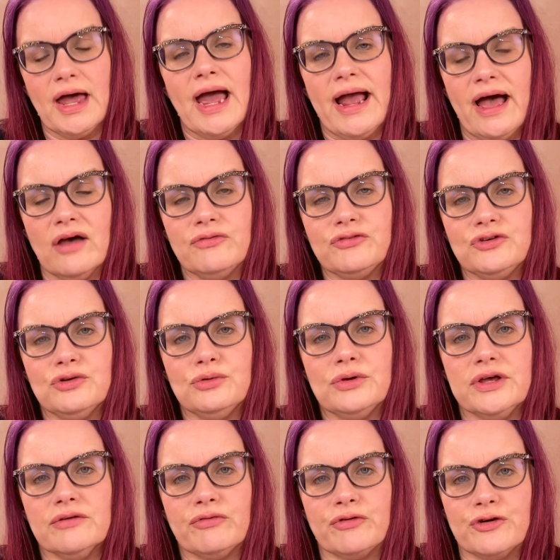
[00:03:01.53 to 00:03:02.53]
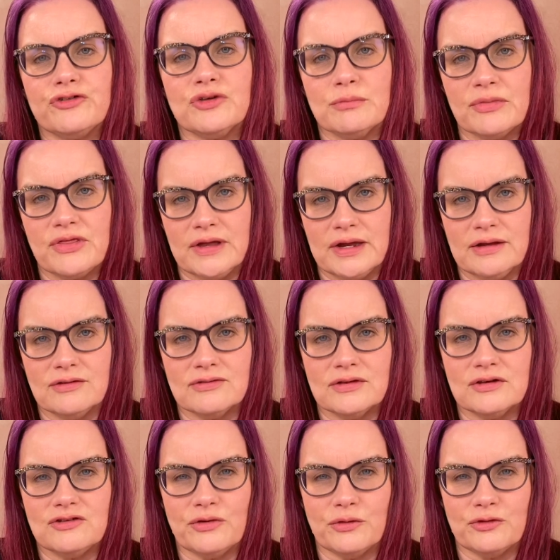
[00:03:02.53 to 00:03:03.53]
I have to give her some things
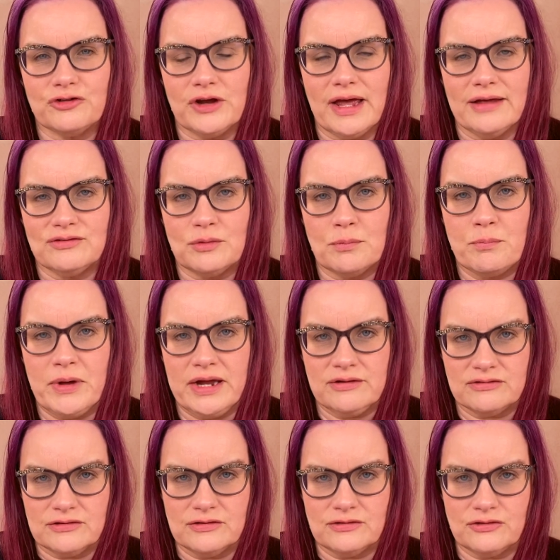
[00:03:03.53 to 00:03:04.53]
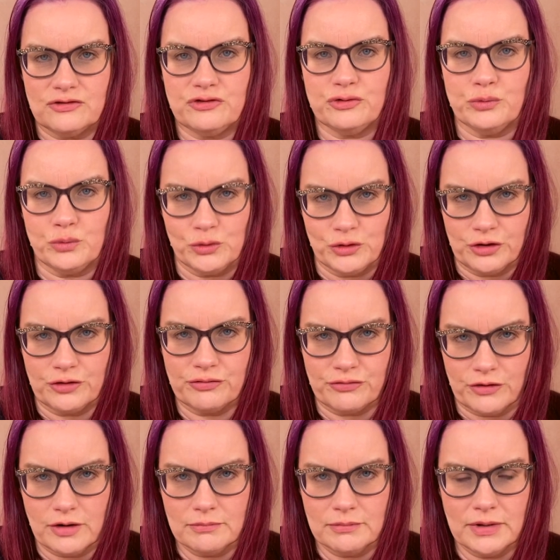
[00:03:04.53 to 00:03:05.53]
so she has a basis to work
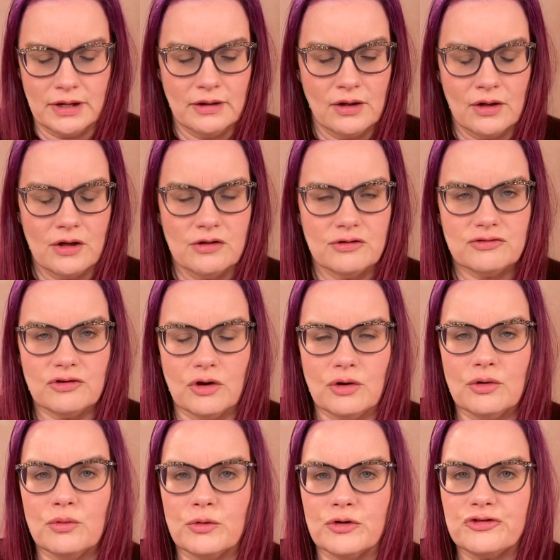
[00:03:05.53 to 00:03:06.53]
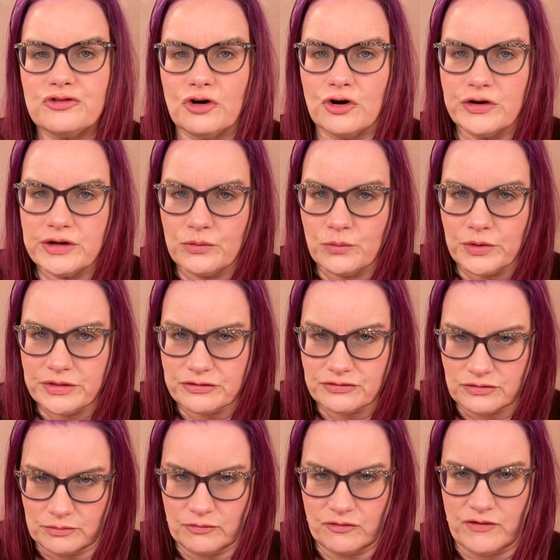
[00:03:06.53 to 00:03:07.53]
from. So we're starting with
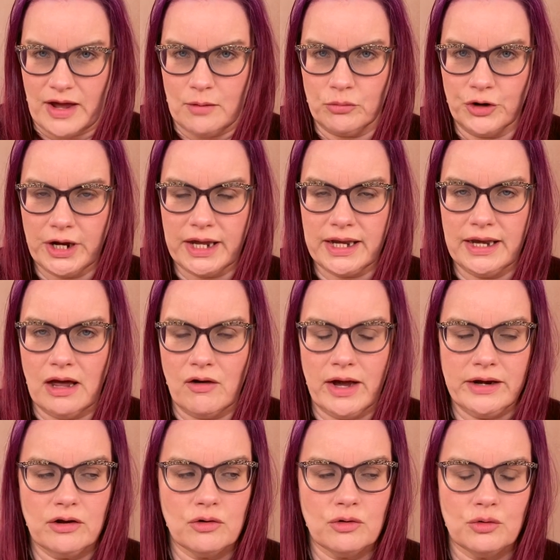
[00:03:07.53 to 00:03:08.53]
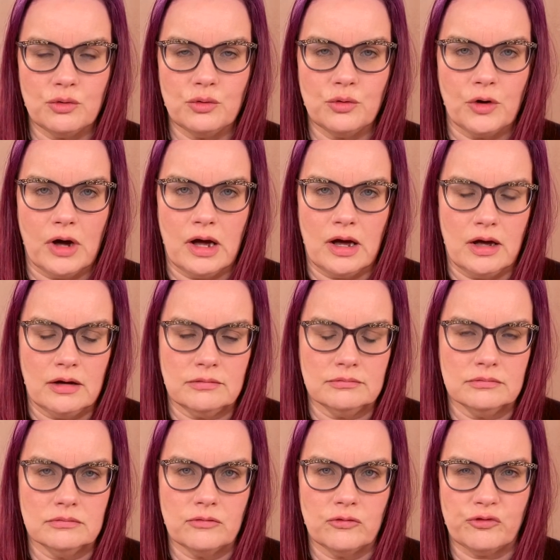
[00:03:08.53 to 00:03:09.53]
some fabric. Now I
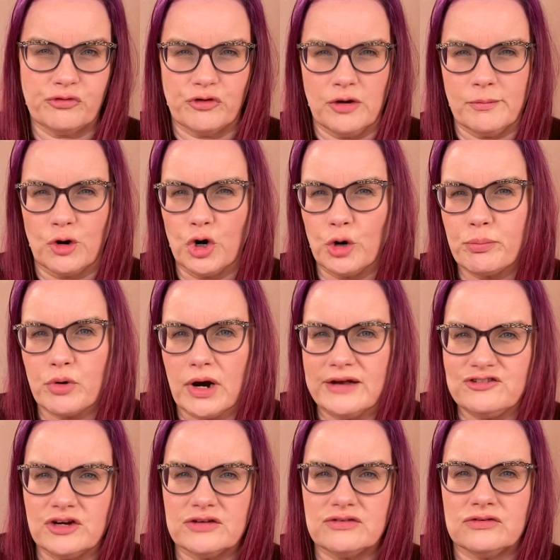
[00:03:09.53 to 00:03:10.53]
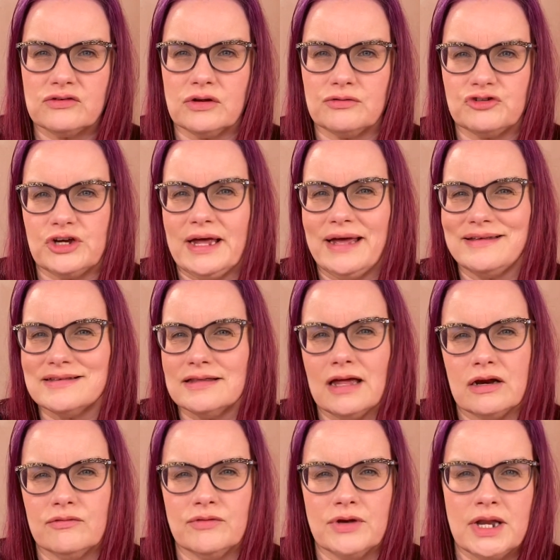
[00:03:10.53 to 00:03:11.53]
know from her projects and stuff, she has a
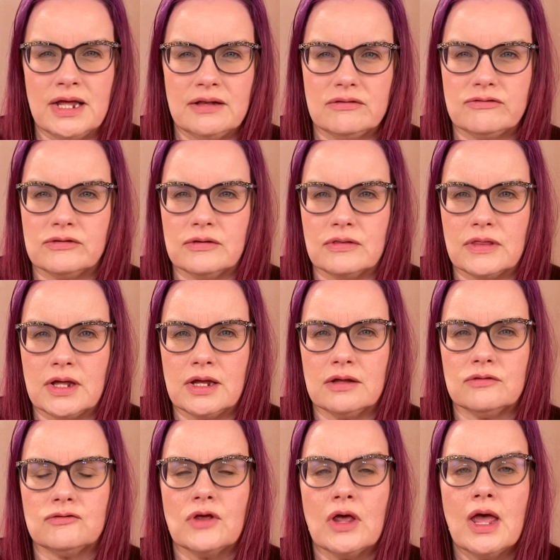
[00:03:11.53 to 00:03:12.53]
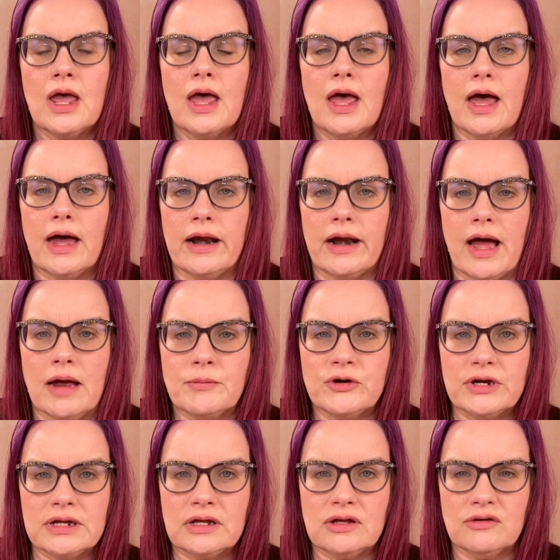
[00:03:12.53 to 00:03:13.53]
lot of knits and things, and I'm
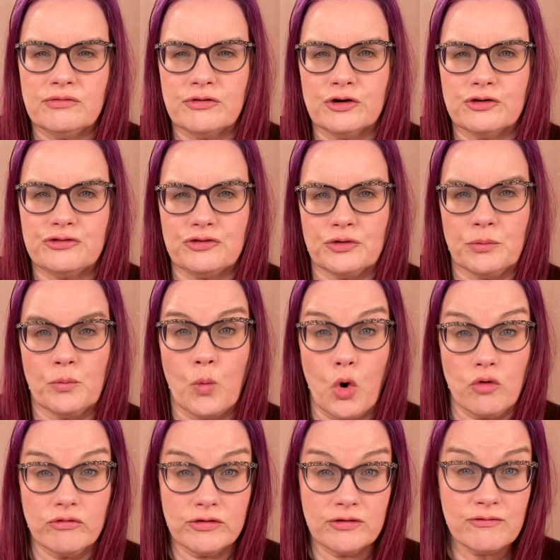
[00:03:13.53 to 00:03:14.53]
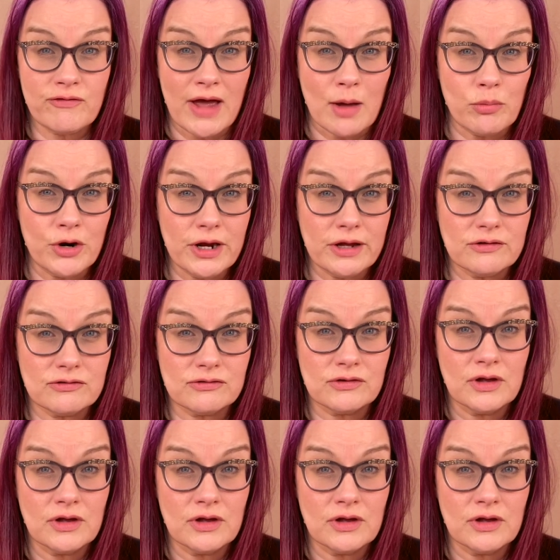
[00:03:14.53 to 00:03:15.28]
going to give her some woven fabrics.